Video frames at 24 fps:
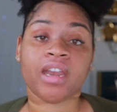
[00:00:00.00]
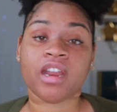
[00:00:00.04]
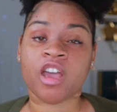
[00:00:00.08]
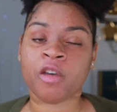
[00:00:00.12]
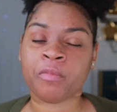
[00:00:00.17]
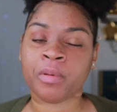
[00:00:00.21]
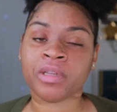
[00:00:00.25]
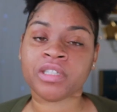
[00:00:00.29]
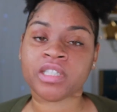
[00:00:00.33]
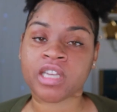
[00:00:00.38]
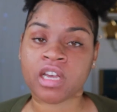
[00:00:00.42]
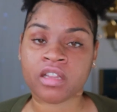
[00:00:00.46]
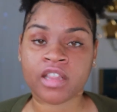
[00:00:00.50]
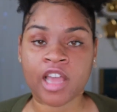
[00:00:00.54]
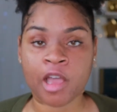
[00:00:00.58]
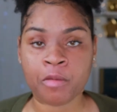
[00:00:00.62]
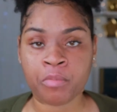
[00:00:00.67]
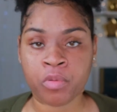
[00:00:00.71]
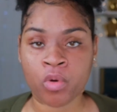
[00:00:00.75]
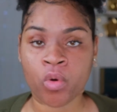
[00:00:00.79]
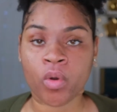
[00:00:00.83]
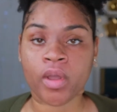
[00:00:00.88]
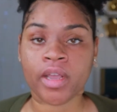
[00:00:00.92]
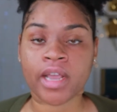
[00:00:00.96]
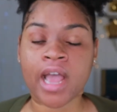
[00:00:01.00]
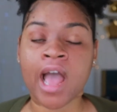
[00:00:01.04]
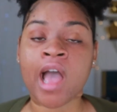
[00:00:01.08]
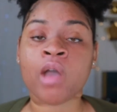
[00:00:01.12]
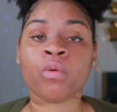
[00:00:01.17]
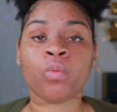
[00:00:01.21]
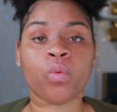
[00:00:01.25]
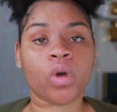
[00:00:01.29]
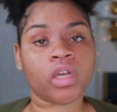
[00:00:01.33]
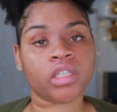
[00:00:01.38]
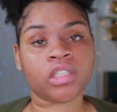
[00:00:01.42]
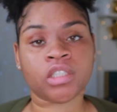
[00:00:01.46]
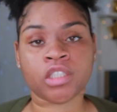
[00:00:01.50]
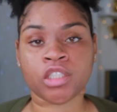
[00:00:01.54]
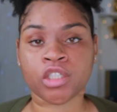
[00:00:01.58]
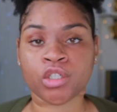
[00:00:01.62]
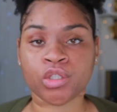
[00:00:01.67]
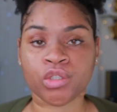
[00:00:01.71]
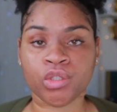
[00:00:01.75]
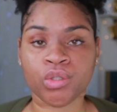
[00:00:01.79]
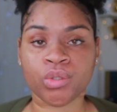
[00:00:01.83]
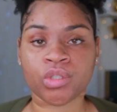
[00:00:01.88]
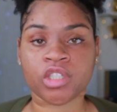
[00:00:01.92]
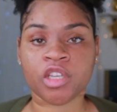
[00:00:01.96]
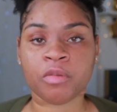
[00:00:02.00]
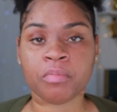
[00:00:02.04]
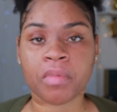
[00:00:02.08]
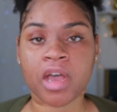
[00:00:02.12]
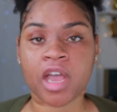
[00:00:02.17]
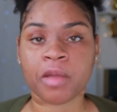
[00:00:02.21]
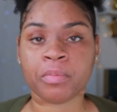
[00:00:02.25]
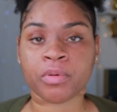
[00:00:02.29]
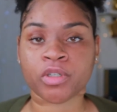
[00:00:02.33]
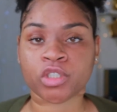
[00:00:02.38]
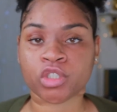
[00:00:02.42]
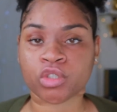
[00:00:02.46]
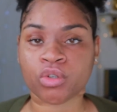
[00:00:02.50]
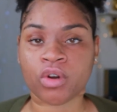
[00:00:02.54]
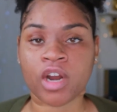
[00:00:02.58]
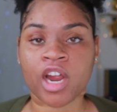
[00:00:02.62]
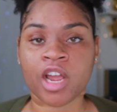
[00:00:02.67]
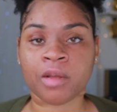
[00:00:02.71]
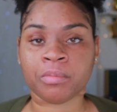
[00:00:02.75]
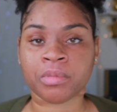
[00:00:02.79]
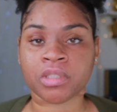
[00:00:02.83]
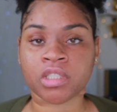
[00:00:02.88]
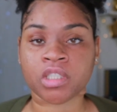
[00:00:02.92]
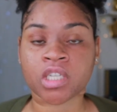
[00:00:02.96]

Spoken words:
up until that point I was still using my prescribed